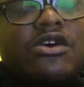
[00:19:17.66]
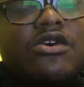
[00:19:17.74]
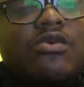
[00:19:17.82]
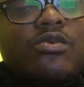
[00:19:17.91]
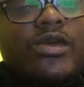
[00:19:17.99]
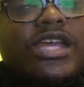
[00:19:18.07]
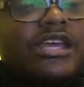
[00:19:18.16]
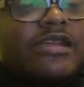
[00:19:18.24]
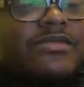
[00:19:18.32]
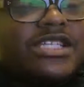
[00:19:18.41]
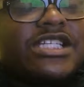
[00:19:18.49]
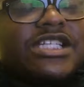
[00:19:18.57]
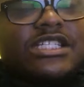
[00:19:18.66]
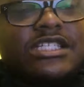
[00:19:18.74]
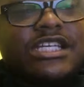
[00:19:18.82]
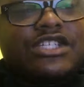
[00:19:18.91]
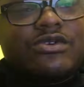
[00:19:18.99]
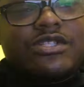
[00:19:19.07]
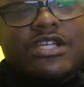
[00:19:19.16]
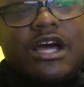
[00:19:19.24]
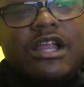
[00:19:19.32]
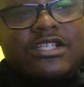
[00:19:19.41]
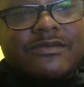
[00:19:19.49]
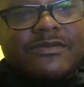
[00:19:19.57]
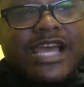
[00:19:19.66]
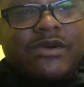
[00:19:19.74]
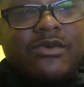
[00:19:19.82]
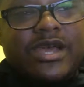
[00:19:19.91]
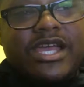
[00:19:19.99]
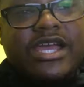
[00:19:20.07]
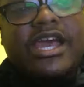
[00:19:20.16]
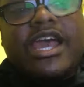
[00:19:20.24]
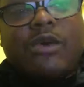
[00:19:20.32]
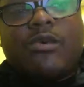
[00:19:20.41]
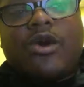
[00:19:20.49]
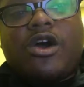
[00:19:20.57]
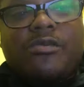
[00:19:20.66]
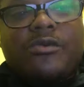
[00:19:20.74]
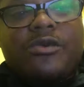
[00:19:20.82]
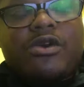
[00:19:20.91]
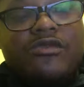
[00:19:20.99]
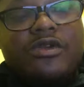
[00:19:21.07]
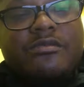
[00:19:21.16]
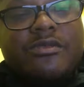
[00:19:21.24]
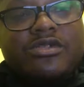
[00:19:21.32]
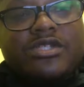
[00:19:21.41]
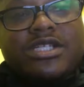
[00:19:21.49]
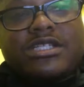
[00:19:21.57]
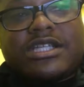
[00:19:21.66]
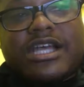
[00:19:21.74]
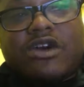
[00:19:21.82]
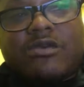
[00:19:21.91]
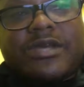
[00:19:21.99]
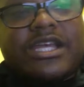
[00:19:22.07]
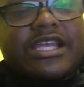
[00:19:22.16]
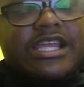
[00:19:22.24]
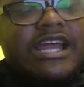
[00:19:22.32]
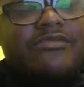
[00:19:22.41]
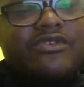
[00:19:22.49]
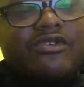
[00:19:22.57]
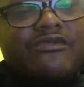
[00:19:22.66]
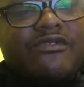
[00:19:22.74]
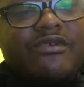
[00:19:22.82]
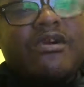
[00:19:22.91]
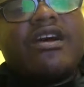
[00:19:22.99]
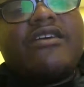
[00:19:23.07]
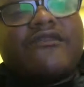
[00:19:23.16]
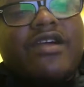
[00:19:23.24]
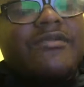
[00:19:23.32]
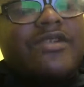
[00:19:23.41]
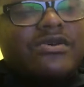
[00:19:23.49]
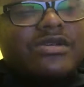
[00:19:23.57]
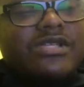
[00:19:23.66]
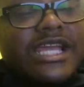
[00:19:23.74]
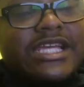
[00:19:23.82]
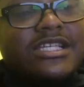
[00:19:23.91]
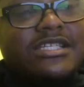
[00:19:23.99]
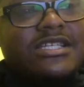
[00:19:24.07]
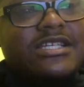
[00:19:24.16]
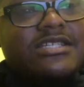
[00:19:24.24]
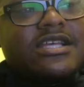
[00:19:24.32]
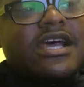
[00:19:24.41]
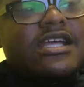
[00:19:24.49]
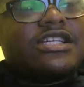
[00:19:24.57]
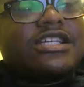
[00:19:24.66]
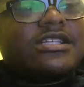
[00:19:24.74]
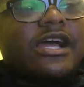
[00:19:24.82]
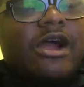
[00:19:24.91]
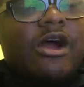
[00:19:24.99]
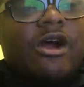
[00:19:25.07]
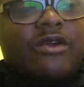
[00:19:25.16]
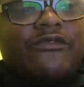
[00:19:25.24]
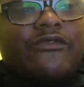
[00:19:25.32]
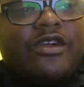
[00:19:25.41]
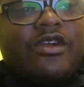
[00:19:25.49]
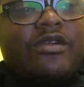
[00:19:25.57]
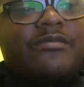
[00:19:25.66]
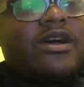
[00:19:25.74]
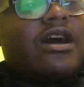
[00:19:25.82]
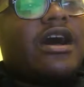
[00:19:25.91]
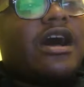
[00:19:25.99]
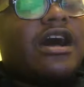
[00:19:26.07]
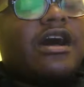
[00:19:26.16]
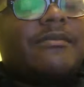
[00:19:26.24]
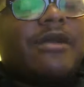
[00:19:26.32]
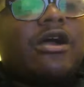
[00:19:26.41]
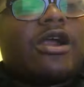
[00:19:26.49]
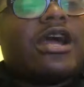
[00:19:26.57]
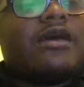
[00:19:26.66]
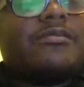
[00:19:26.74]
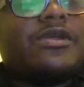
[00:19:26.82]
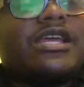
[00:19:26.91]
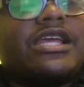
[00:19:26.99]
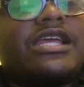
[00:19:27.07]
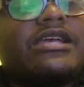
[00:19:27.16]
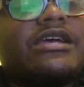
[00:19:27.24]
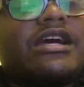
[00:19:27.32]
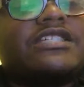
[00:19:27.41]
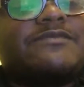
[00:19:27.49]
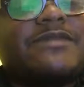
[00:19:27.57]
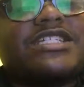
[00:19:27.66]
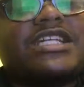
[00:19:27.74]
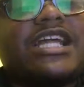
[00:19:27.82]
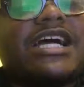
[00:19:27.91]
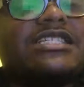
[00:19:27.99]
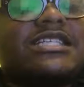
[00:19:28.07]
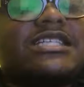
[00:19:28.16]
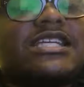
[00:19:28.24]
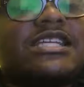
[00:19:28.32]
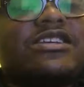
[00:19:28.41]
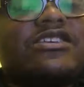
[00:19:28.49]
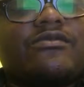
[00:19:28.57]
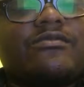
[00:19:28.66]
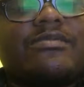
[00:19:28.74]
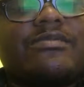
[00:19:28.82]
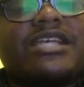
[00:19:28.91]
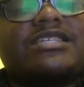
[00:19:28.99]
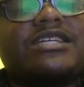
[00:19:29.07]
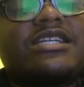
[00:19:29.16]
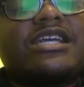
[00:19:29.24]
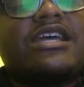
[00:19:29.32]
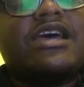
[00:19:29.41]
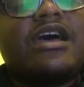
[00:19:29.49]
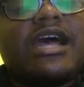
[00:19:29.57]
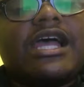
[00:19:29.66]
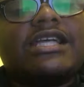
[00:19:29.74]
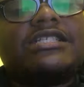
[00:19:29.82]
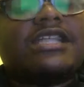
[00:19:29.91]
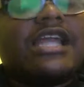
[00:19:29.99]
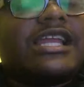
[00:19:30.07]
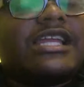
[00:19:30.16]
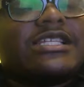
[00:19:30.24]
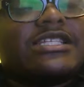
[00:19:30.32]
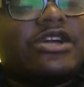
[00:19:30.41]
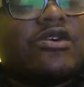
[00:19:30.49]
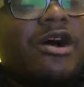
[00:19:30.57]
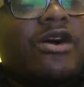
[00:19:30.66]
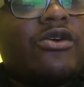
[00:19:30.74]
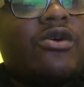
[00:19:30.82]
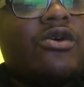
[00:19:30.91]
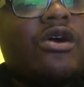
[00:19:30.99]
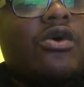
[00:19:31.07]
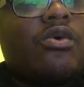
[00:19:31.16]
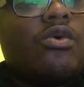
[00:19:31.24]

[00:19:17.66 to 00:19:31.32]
So we could potentially just get you a scholarship that way, and we'll help you go through the motions to help get that approval from those agencies. Just like our firm, our company specializes in basically a sliding scale model